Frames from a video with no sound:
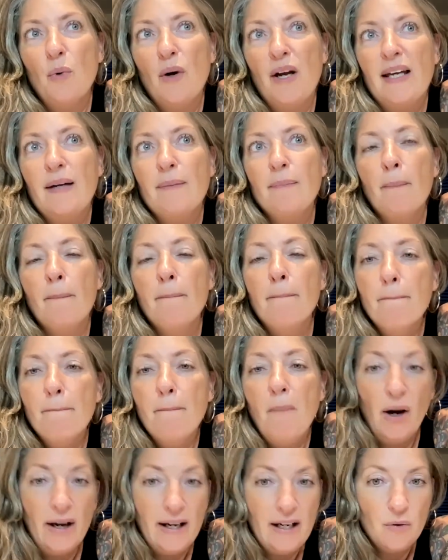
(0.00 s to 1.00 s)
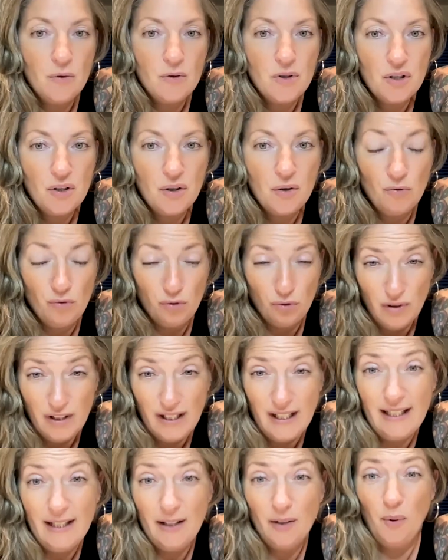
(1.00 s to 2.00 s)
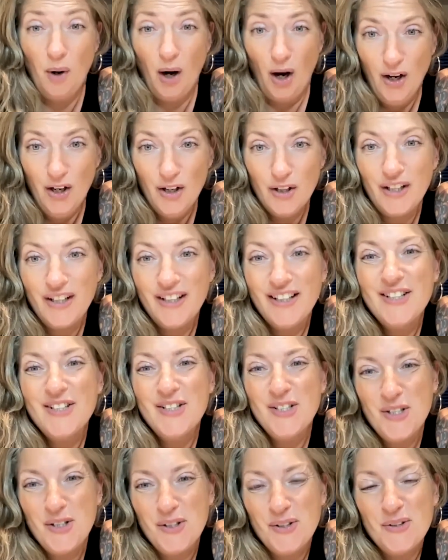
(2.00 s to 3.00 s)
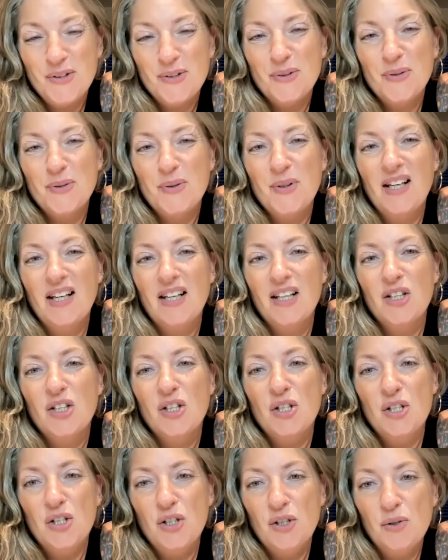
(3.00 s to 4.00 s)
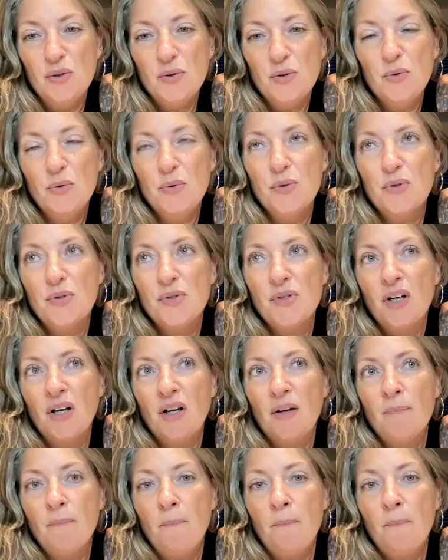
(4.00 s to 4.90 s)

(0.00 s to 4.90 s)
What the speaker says: it might really work to use